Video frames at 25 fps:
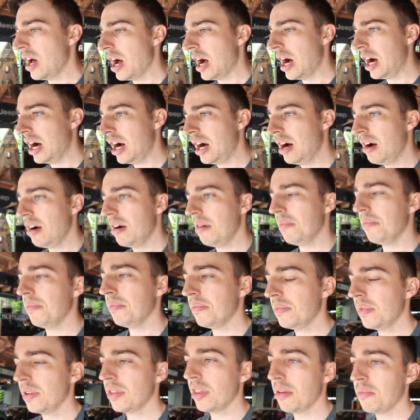
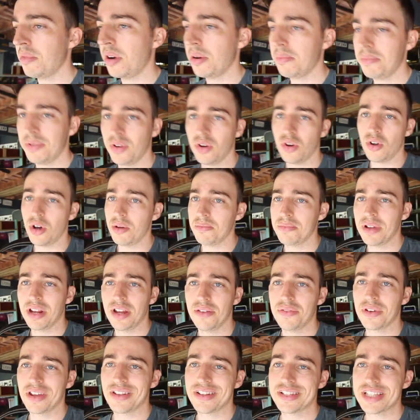They might not be
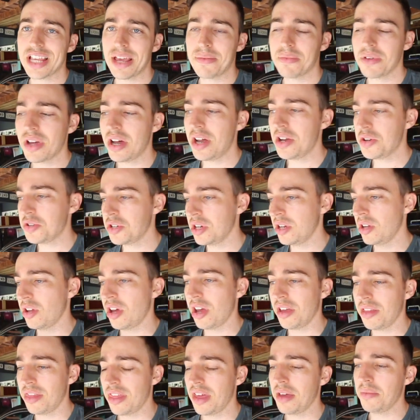living in the same country, and
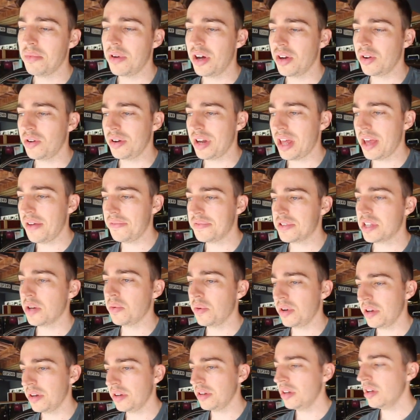they might not have
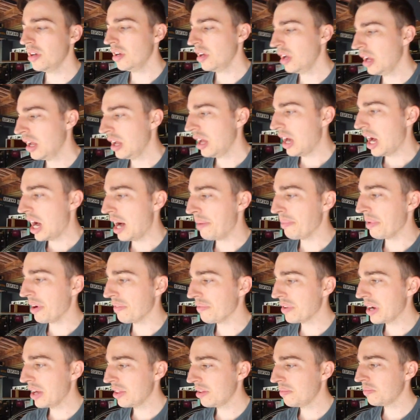someone
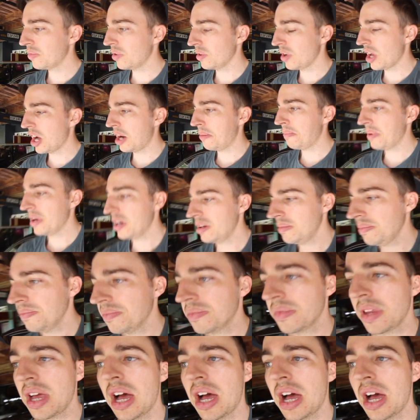around them to help out.